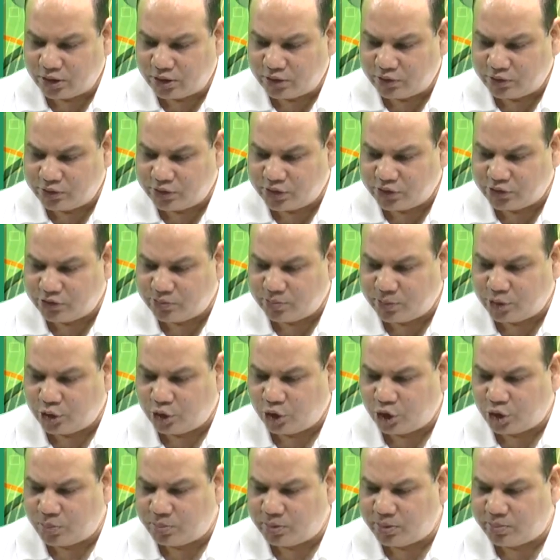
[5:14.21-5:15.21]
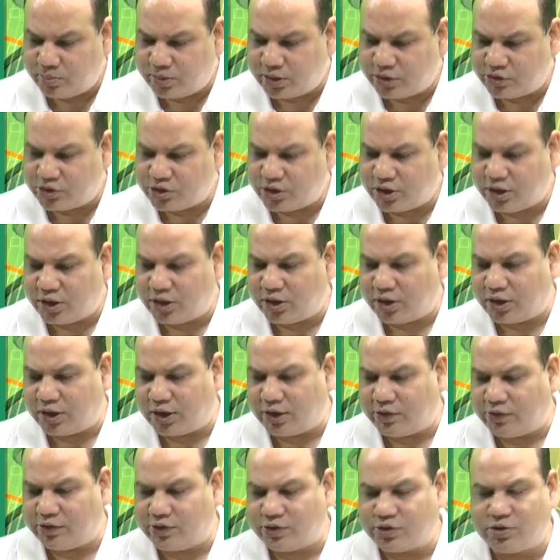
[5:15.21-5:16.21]
This may not be mentioned in the
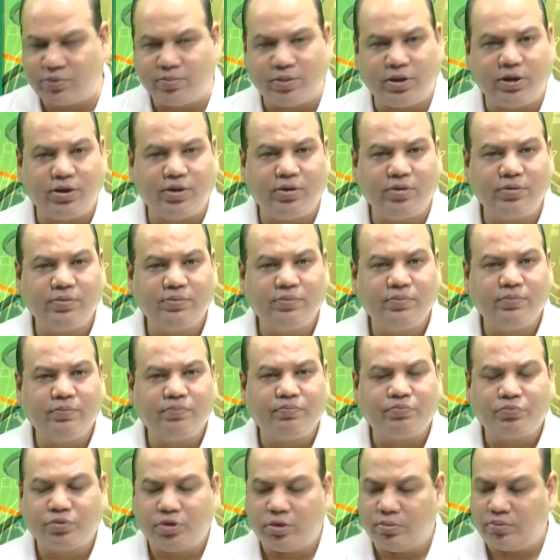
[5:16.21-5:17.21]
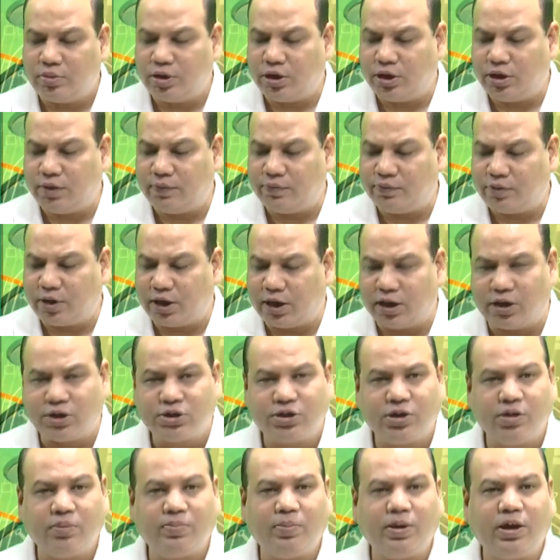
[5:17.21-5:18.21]
adjustment, but if cash
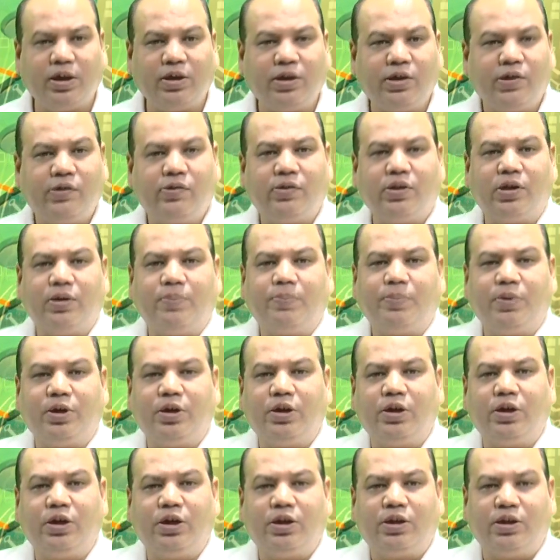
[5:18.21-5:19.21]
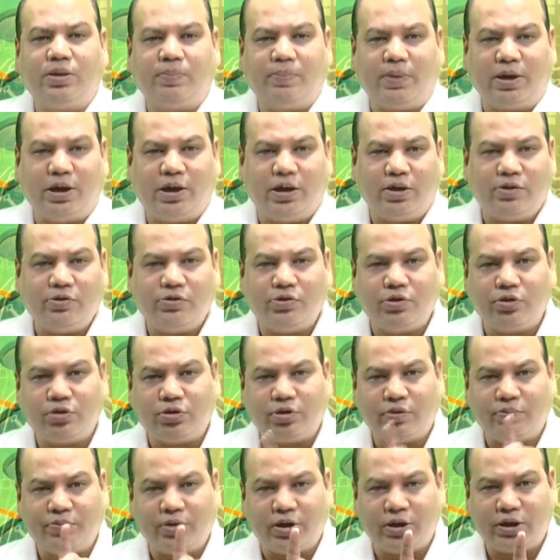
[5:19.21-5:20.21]
and bank is appearing in the balance sheet
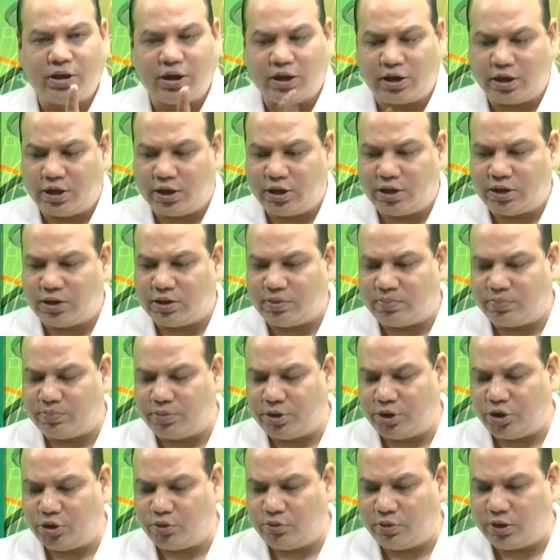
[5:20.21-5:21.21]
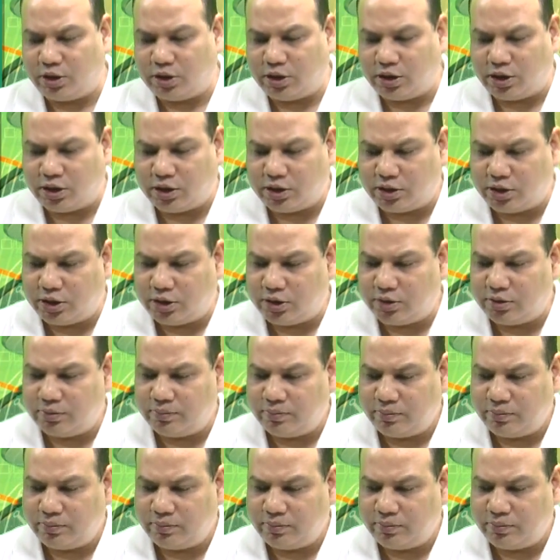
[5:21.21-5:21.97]
of the target company, you will deduct it,